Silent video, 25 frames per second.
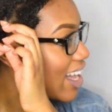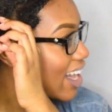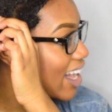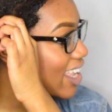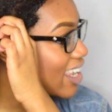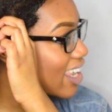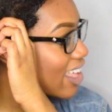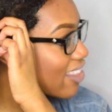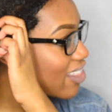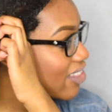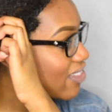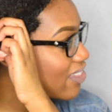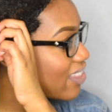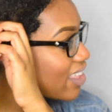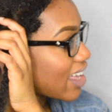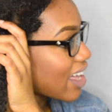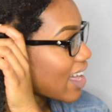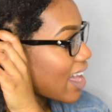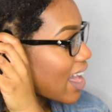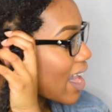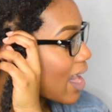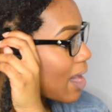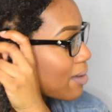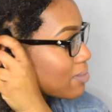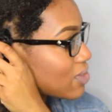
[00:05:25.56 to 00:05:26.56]
another thing I
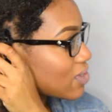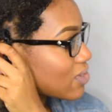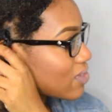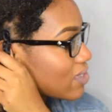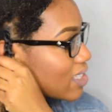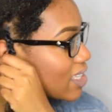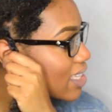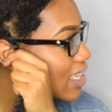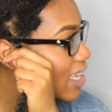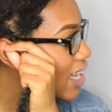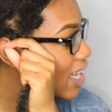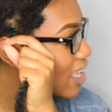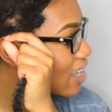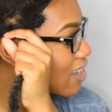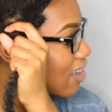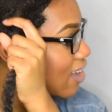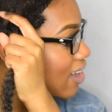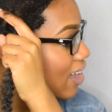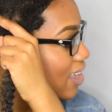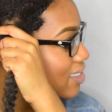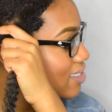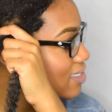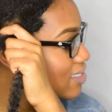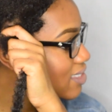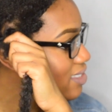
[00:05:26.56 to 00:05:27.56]
absolutely
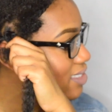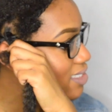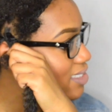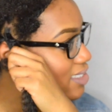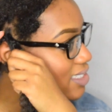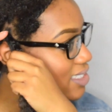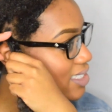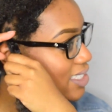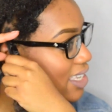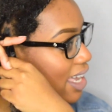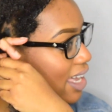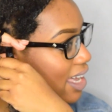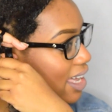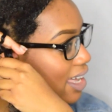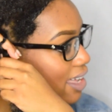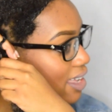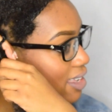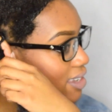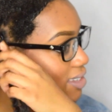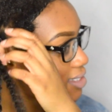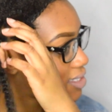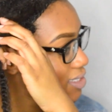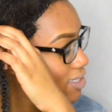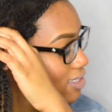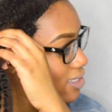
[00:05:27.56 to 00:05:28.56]
cannot
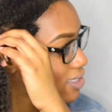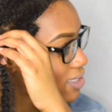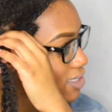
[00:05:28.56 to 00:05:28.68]
stand